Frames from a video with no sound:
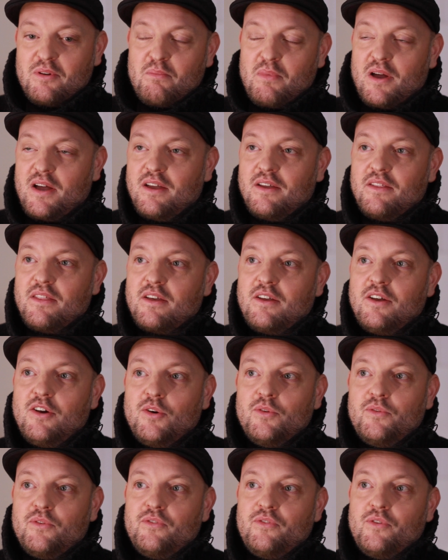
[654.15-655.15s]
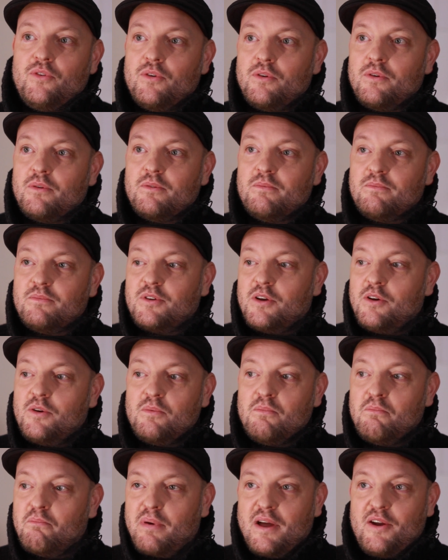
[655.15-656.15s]
buying the coat for
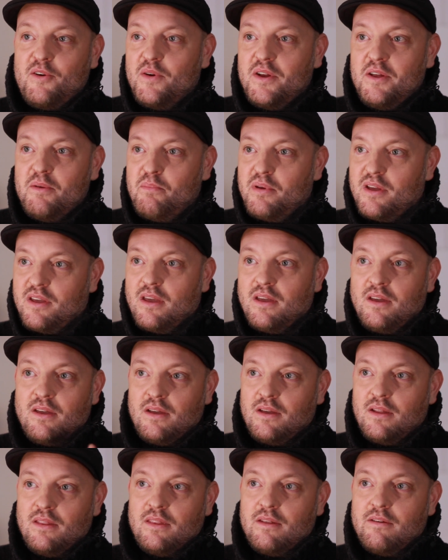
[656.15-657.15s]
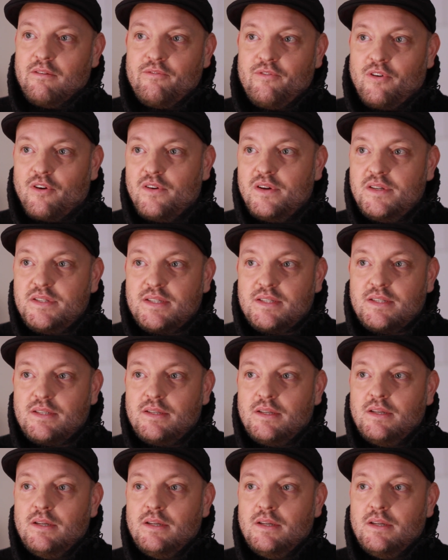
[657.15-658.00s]
going berry picking in the forest.